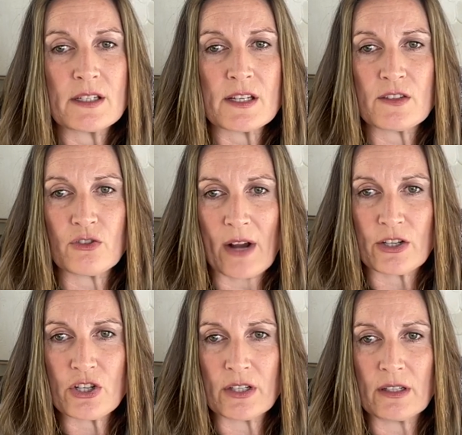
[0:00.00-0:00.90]

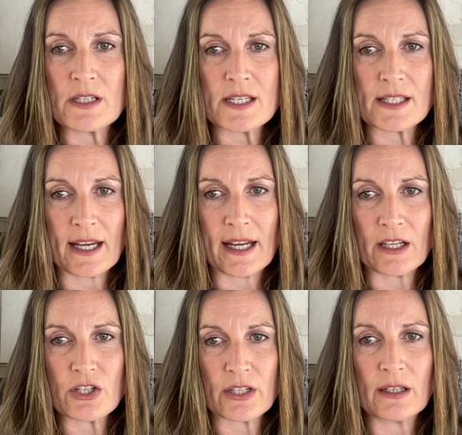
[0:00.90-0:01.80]
distraction,
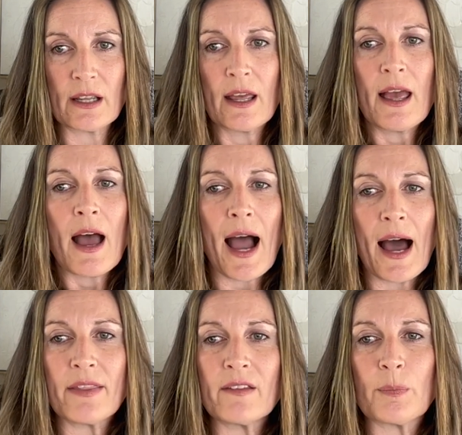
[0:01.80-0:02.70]
disconnection.
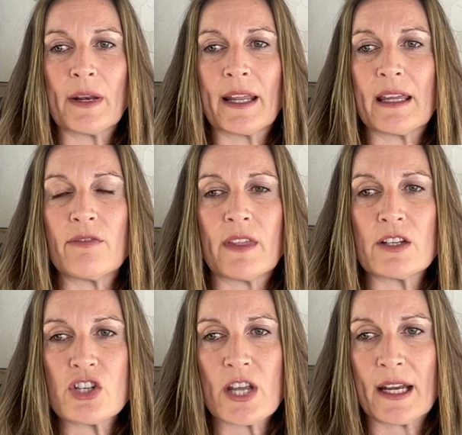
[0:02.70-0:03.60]
Others believe that
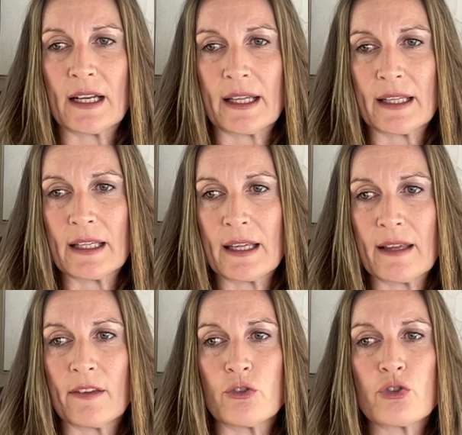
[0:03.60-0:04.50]
channeling is
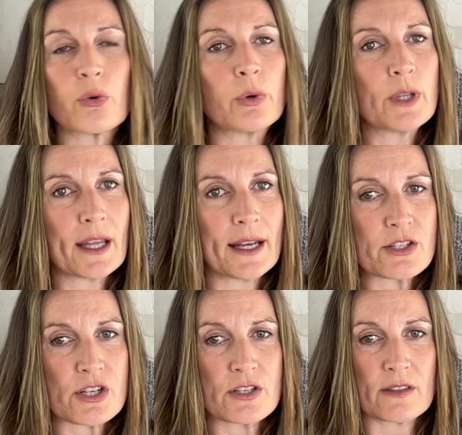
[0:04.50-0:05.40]
a true
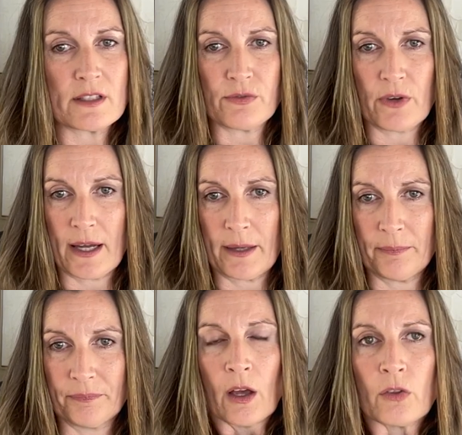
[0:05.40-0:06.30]
connection to the divine.
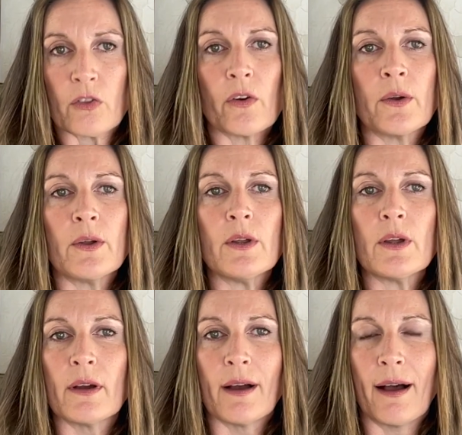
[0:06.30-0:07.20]
So
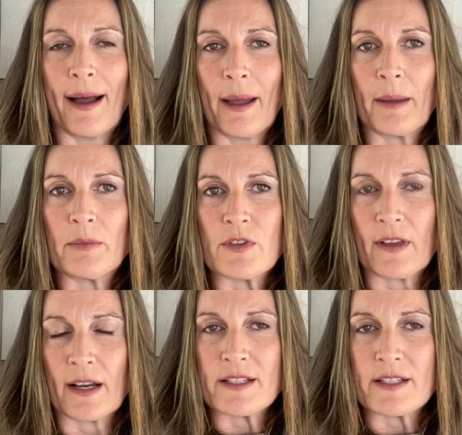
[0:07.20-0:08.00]
I'm just going